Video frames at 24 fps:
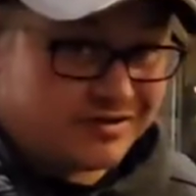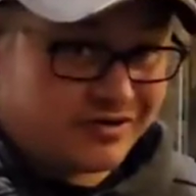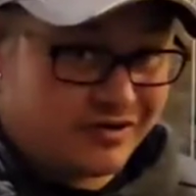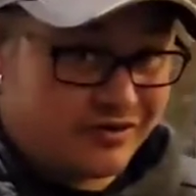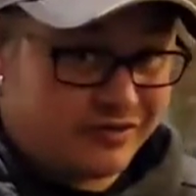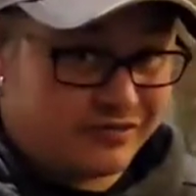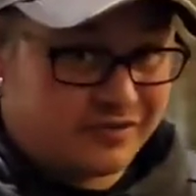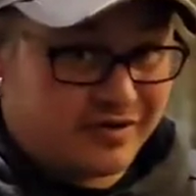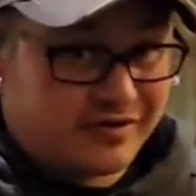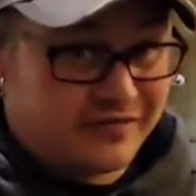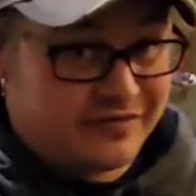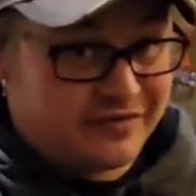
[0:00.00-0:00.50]
It's
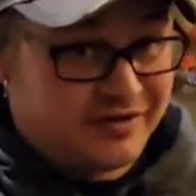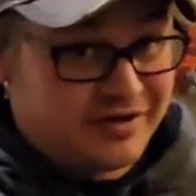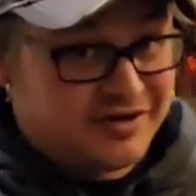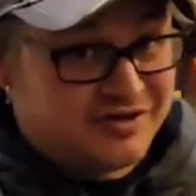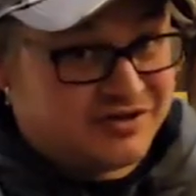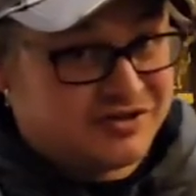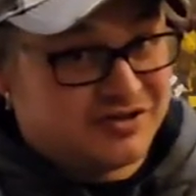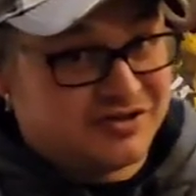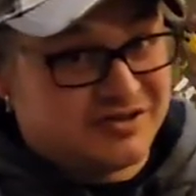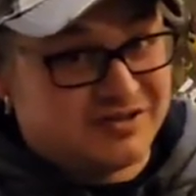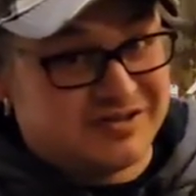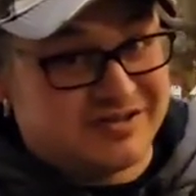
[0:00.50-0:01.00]
all the
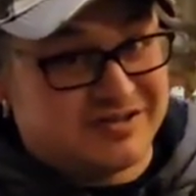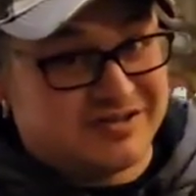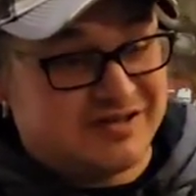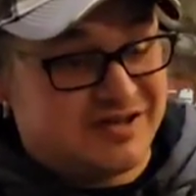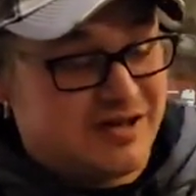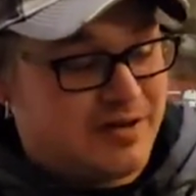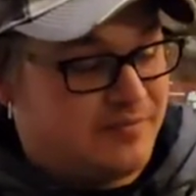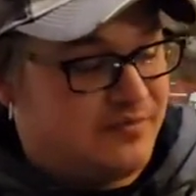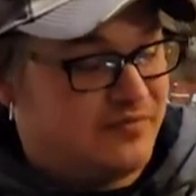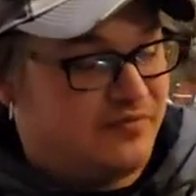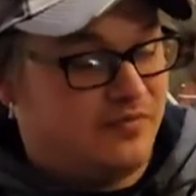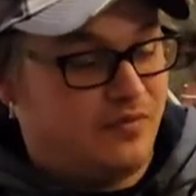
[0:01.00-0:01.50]
Revelations
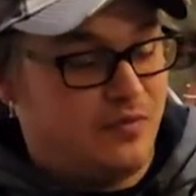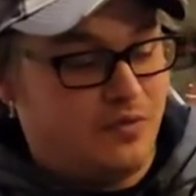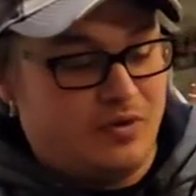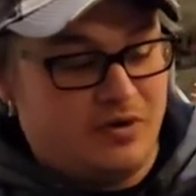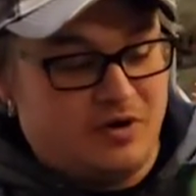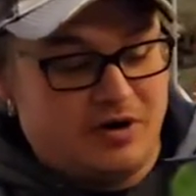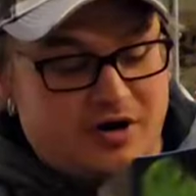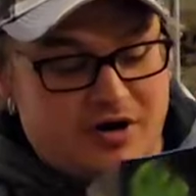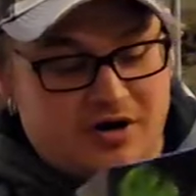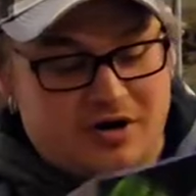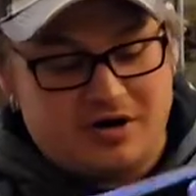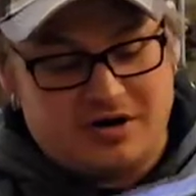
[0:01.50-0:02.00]
except
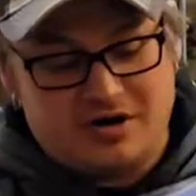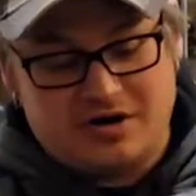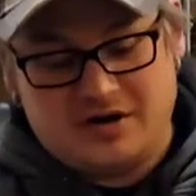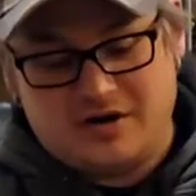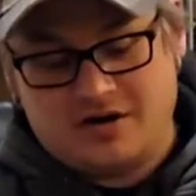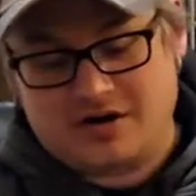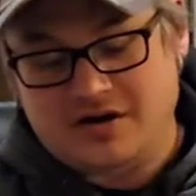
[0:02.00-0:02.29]
for